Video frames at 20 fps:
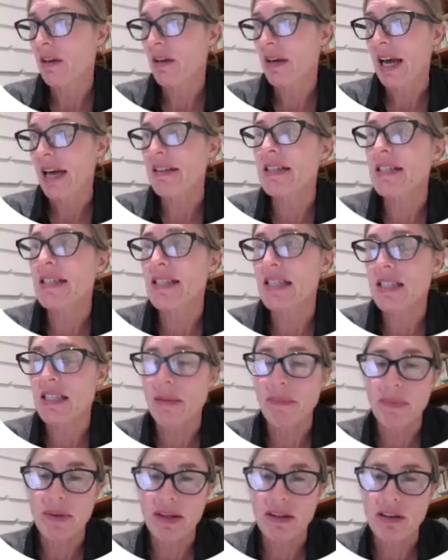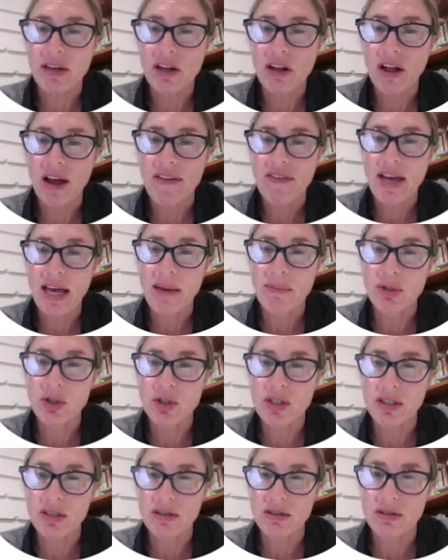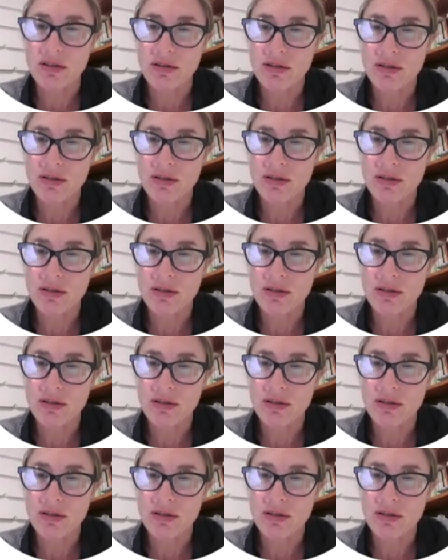And this is something that Clive Hamilton